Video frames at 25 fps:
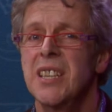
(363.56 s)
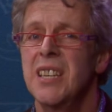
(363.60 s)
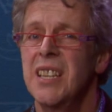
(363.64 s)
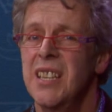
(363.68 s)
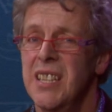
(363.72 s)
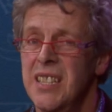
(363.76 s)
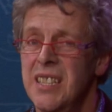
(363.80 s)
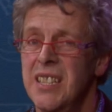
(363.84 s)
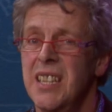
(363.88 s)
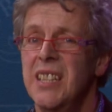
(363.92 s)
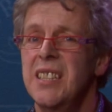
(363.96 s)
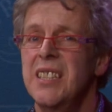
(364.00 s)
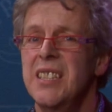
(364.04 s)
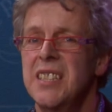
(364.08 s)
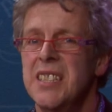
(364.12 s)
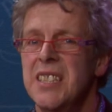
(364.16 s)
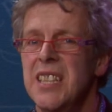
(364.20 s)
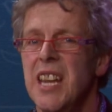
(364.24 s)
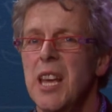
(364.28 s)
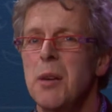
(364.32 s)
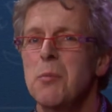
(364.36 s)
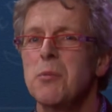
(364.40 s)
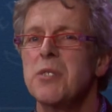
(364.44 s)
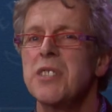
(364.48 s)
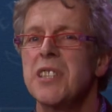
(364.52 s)
is that these
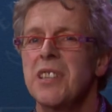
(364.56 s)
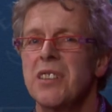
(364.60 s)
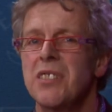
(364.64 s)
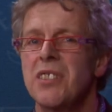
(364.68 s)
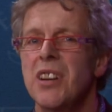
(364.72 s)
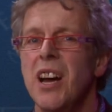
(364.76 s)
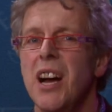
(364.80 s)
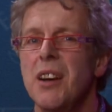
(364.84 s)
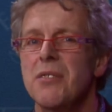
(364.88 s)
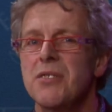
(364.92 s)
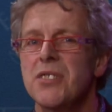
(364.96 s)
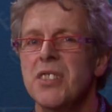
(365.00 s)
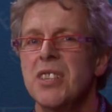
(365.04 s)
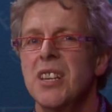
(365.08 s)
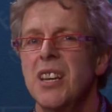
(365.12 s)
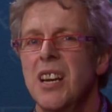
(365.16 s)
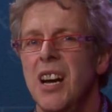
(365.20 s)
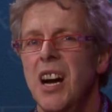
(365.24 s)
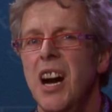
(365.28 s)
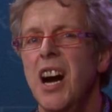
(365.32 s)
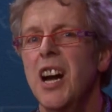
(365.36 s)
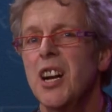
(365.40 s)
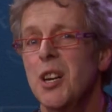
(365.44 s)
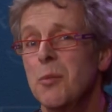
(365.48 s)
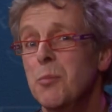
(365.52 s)
tables and graphs
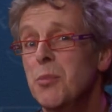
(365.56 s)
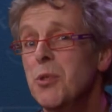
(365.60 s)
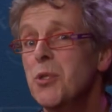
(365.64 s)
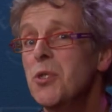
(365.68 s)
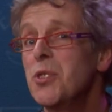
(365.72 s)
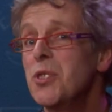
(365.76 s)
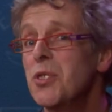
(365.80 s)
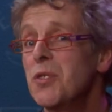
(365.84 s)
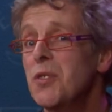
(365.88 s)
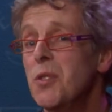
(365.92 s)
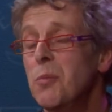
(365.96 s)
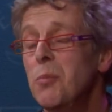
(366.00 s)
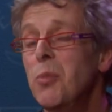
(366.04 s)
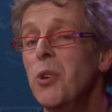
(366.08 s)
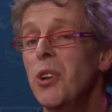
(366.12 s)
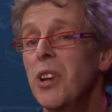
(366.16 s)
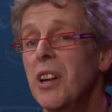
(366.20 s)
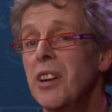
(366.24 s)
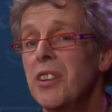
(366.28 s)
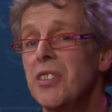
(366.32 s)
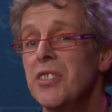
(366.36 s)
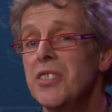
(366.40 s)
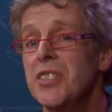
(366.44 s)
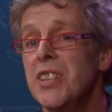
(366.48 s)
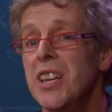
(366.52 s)
are abused for
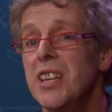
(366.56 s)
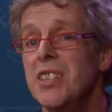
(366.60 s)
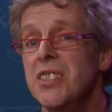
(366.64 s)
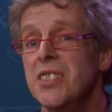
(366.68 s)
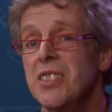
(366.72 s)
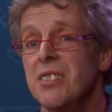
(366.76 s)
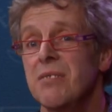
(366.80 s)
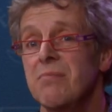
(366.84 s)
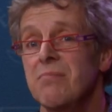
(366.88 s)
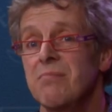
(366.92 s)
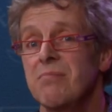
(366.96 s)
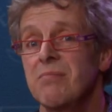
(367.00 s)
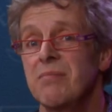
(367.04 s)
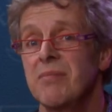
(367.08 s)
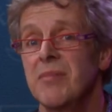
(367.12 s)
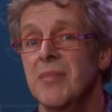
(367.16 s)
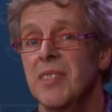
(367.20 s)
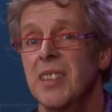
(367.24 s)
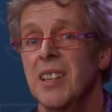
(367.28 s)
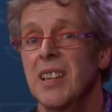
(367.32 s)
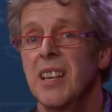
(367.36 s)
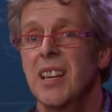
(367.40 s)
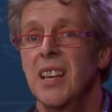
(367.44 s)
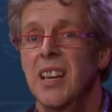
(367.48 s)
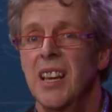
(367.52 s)
polarization,
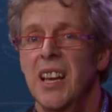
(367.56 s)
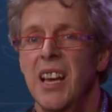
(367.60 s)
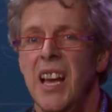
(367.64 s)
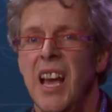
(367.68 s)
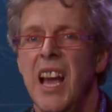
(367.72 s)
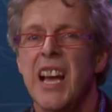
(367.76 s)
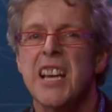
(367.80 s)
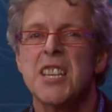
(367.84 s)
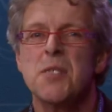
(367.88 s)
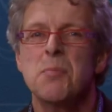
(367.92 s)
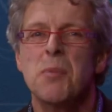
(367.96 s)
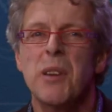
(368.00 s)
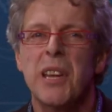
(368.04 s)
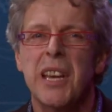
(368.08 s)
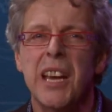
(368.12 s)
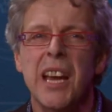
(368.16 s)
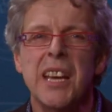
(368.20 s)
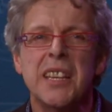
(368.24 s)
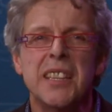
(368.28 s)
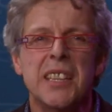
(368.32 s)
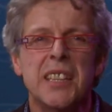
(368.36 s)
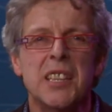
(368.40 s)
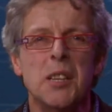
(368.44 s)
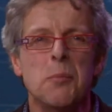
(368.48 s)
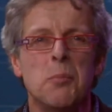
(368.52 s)

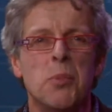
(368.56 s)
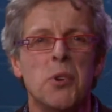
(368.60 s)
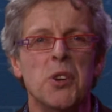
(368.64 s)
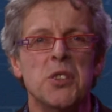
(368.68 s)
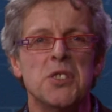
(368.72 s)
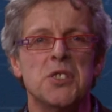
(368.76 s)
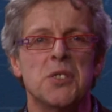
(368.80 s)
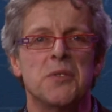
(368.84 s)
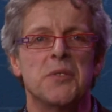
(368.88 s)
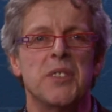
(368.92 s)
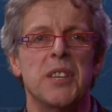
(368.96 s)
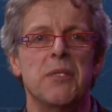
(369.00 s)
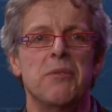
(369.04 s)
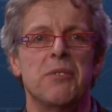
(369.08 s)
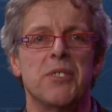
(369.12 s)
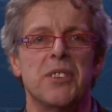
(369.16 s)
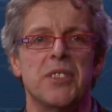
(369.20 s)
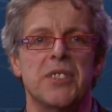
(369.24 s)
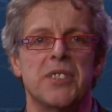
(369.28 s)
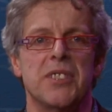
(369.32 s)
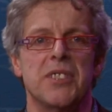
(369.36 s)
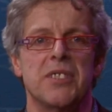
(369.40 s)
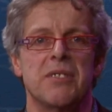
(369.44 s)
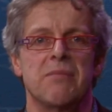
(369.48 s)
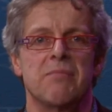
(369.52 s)
explicating the points of
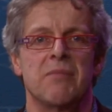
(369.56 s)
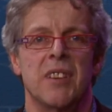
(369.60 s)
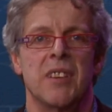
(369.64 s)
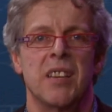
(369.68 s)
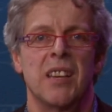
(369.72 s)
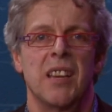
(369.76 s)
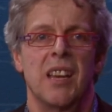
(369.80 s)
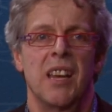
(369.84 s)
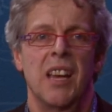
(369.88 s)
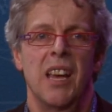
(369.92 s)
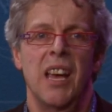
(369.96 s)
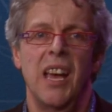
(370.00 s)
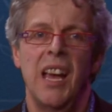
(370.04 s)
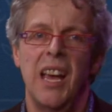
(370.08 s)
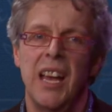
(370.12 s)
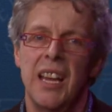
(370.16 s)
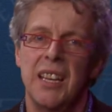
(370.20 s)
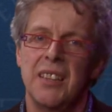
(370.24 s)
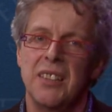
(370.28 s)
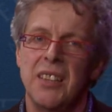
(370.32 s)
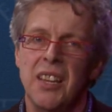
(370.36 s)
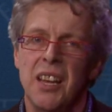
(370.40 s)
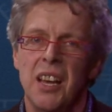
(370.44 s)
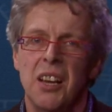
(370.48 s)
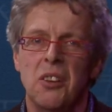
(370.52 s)
difference
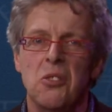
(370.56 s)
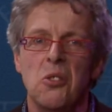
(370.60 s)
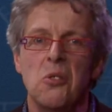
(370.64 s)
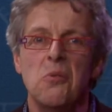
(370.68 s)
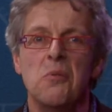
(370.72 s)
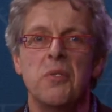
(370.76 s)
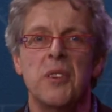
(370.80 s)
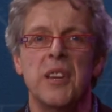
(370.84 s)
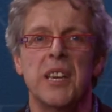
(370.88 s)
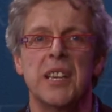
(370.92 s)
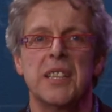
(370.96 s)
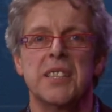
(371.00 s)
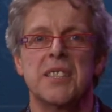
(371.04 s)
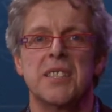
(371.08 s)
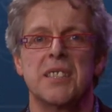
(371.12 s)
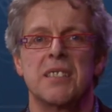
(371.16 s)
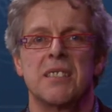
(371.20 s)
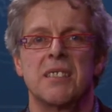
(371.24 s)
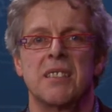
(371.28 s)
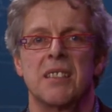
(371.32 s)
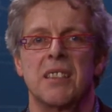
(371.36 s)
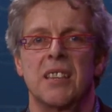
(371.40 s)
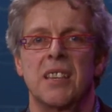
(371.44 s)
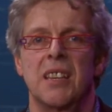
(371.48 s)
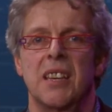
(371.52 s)
and conflicts,
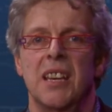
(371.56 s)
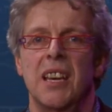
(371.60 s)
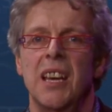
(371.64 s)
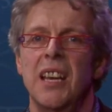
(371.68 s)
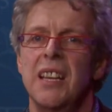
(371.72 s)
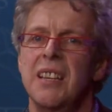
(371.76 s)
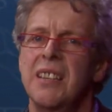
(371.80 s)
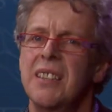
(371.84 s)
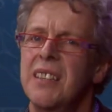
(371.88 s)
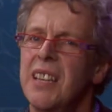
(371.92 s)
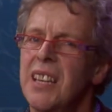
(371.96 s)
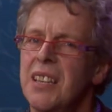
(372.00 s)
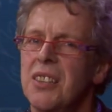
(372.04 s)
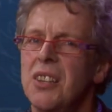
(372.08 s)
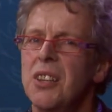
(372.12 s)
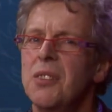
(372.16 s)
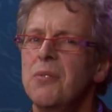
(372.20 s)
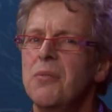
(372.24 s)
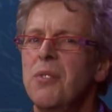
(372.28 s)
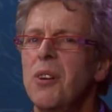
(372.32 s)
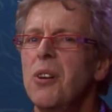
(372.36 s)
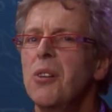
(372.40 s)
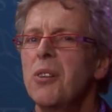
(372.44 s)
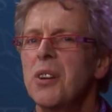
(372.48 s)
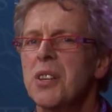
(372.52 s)
and they're not
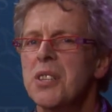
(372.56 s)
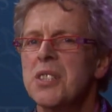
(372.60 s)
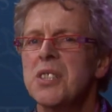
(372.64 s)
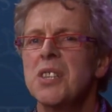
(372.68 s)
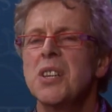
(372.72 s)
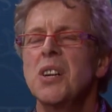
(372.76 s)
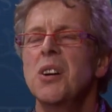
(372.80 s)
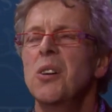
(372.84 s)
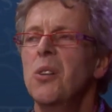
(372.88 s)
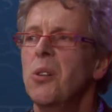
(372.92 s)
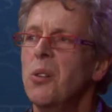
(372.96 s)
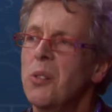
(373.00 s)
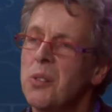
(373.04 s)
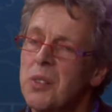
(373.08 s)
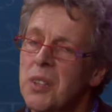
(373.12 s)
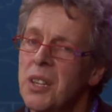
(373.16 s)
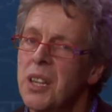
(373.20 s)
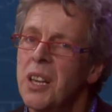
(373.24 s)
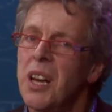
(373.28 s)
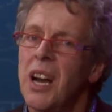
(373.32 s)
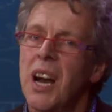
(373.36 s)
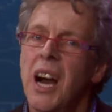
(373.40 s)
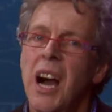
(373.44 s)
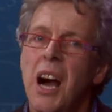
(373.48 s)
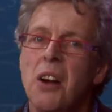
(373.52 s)
focused on
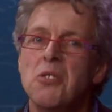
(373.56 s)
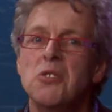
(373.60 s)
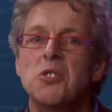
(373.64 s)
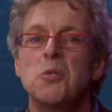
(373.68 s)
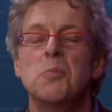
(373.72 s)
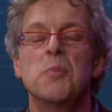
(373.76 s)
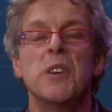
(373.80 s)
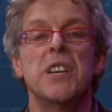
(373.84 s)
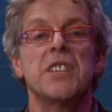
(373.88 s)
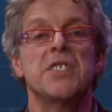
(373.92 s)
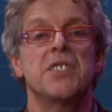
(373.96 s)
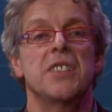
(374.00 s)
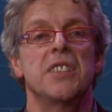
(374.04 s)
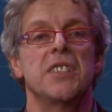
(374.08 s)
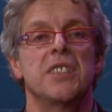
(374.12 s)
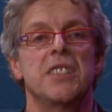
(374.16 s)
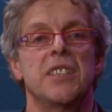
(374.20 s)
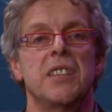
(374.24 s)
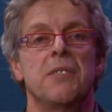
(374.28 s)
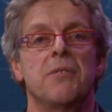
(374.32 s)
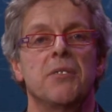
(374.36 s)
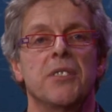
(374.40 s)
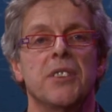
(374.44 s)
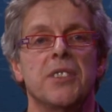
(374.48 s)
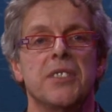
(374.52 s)
how to bridge these
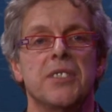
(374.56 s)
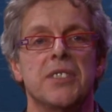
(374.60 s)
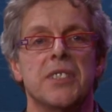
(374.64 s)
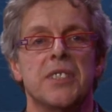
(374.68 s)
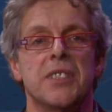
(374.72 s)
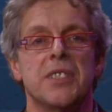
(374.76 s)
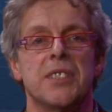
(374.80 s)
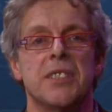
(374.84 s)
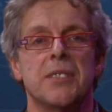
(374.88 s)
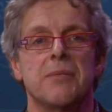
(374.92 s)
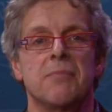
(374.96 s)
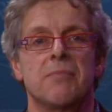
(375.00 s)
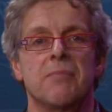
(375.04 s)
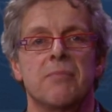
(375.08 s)
differences.